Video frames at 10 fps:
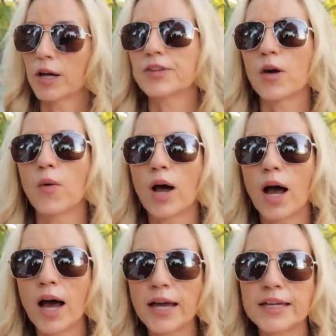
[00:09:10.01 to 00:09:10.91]
So
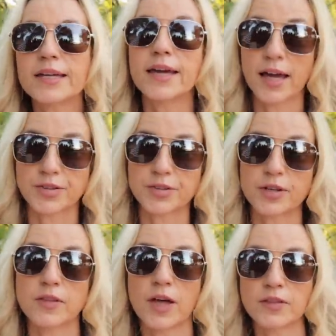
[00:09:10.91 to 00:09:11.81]
I guessed
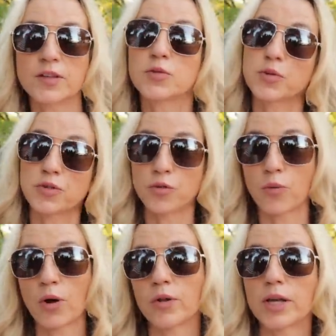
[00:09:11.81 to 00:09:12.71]
that this was
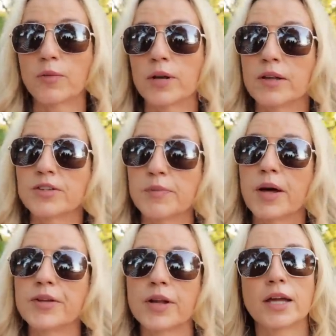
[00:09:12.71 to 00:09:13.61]
neroli. When I
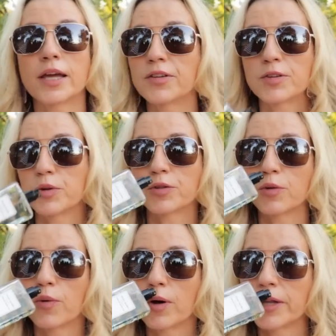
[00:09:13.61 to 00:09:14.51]
smelled it, I guessed it was
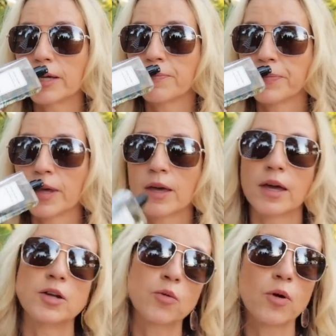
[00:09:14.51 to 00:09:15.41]
neroli.
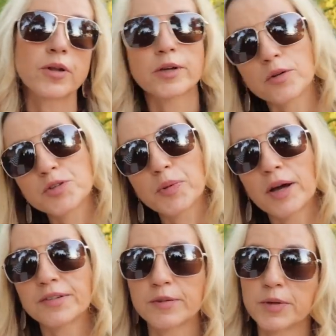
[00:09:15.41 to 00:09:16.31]
And neroli, orange
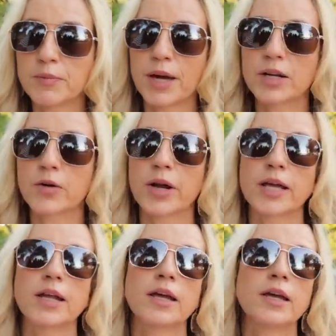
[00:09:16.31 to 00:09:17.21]
blossom, and
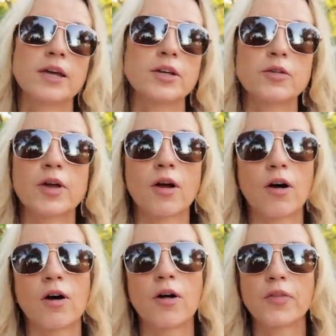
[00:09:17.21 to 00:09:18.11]
petitgrain, you
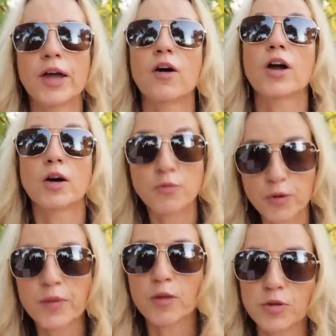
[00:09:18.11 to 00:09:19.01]
know, they all come
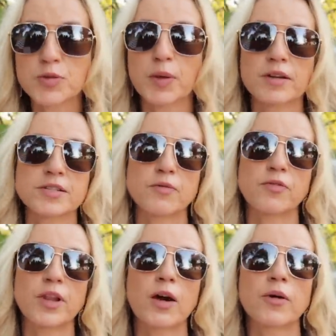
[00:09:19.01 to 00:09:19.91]
from the orange blossom
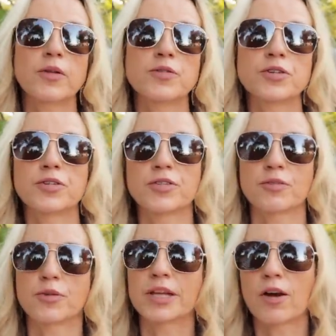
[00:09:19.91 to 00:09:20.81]
flower. They're just
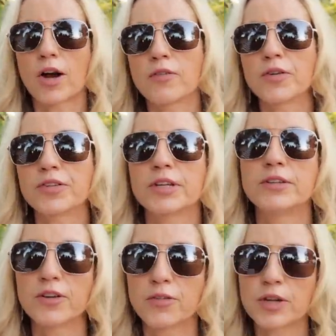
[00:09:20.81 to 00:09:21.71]
really harvested
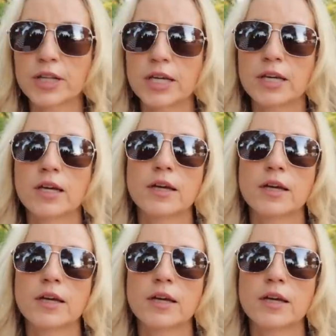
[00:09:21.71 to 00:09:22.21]
differently.